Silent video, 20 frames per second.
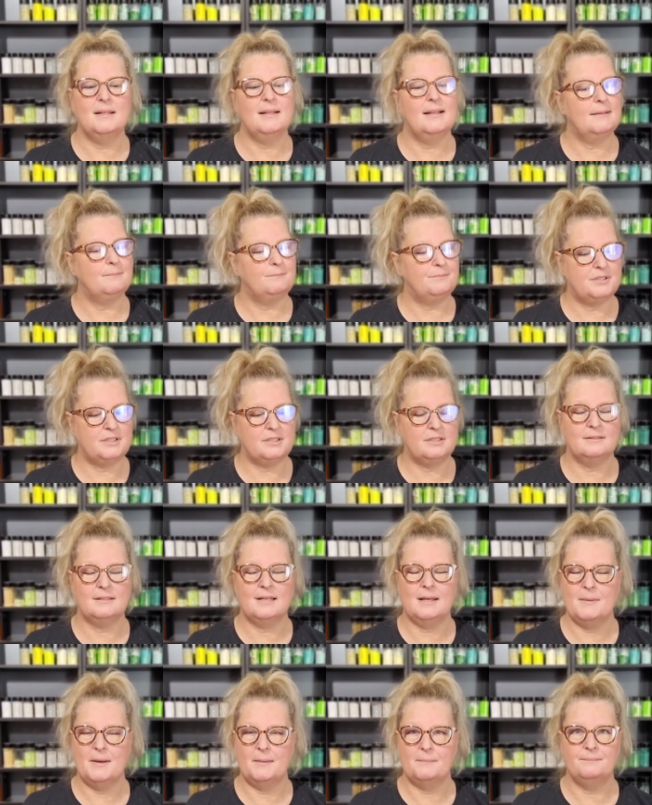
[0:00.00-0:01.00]
like,
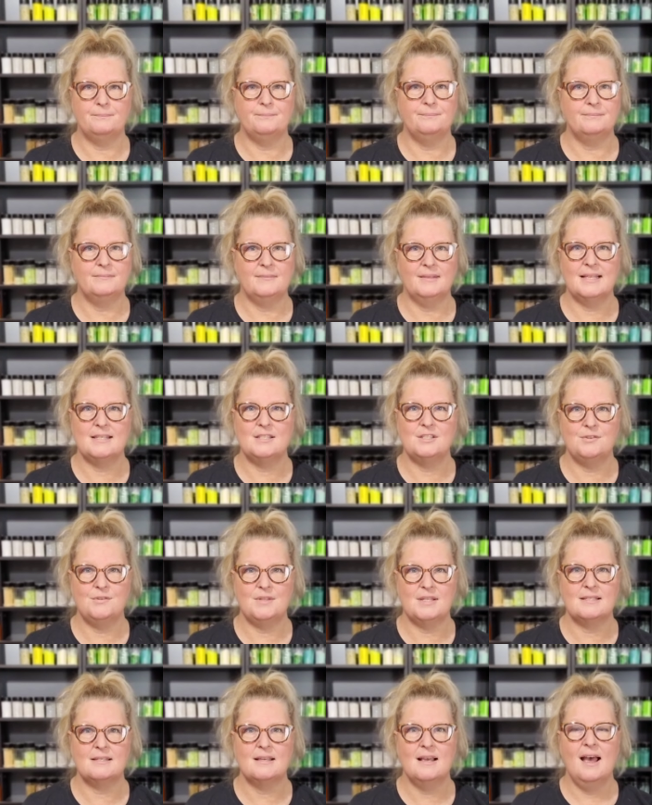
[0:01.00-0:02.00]
come on, let's do
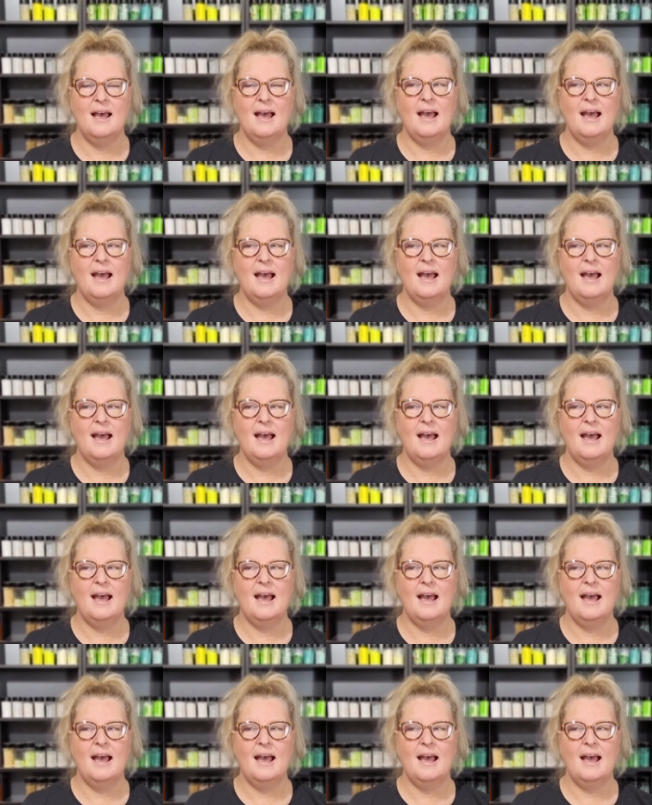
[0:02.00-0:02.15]
this.